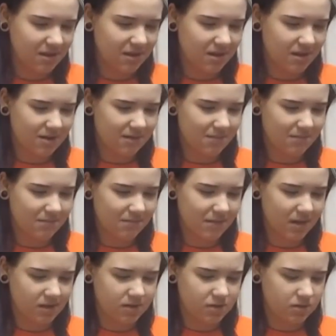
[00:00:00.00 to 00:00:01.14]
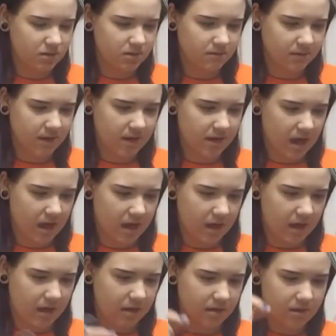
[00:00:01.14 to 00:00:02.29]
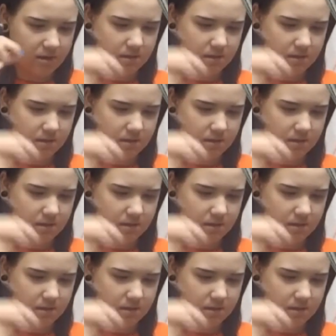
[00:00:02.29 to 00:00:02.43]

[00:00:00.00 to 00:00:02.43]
It's sort of like a...